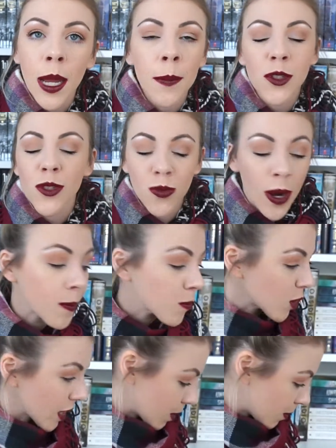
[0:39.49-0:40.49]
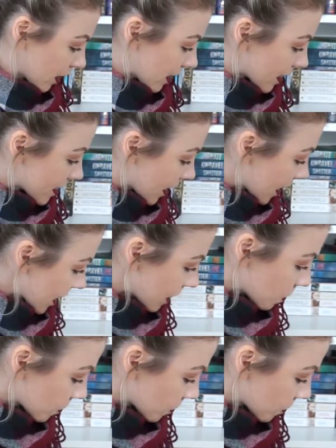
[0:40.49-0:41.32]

I'm just, I'm really, really excited.